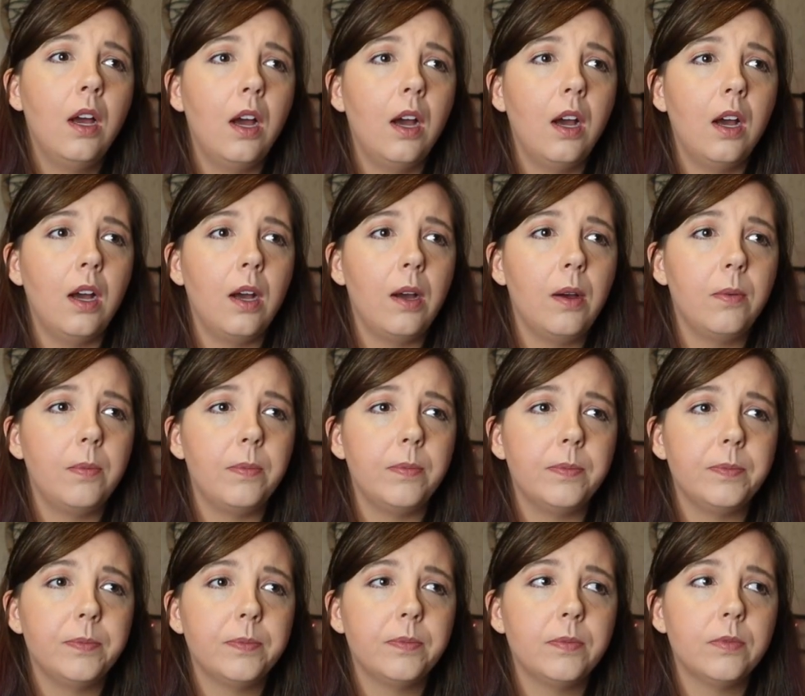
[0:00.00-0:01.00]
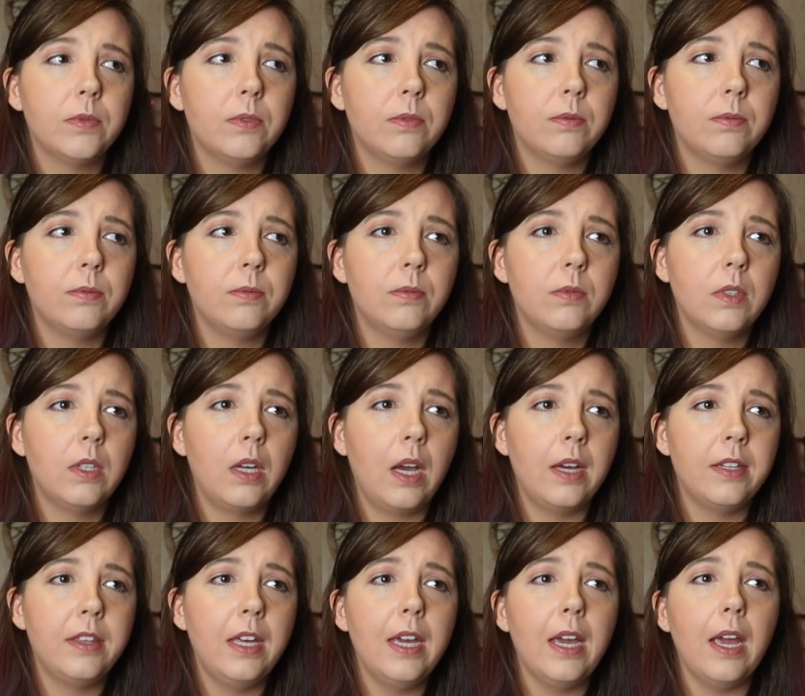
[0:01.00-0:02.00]

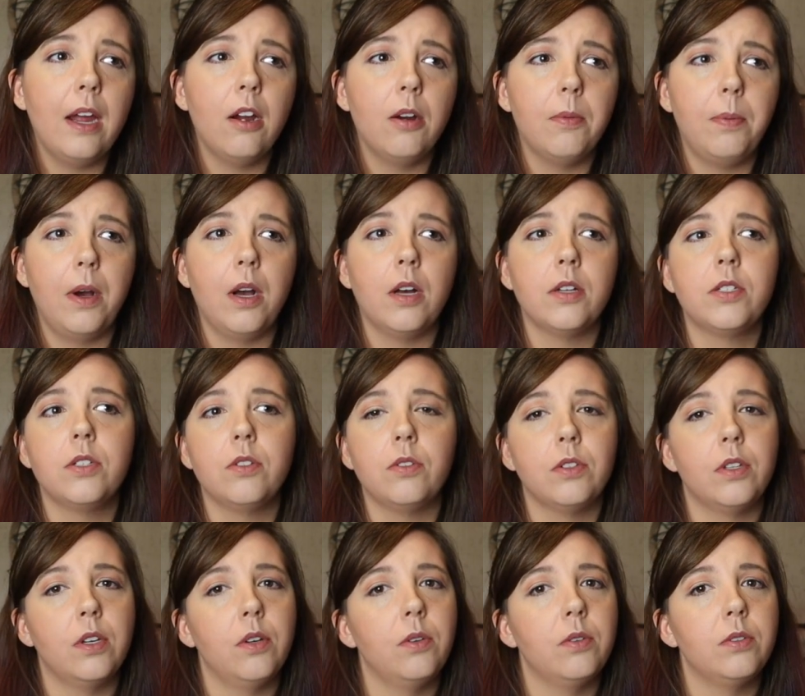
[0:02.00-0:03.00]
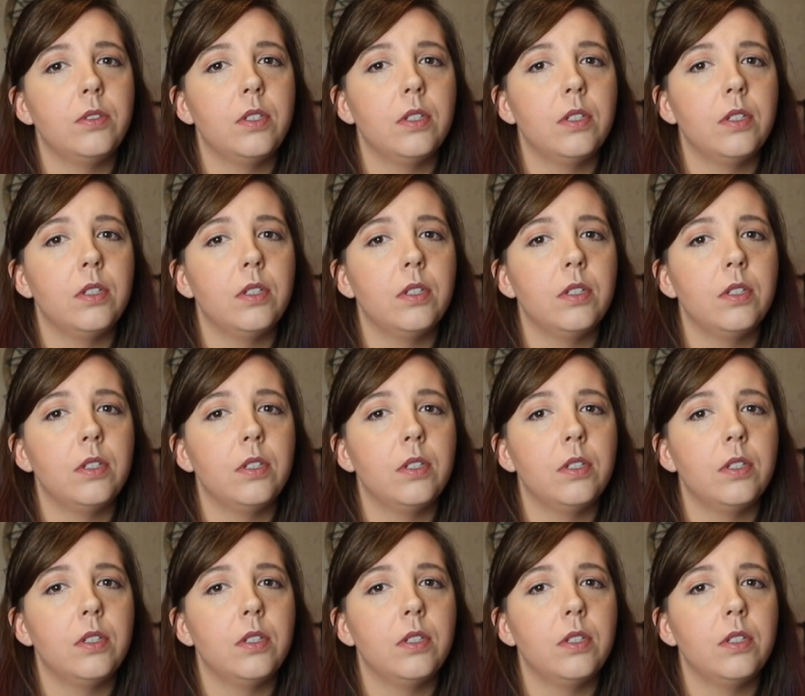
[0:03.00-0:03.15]
I think Aeropostale, though,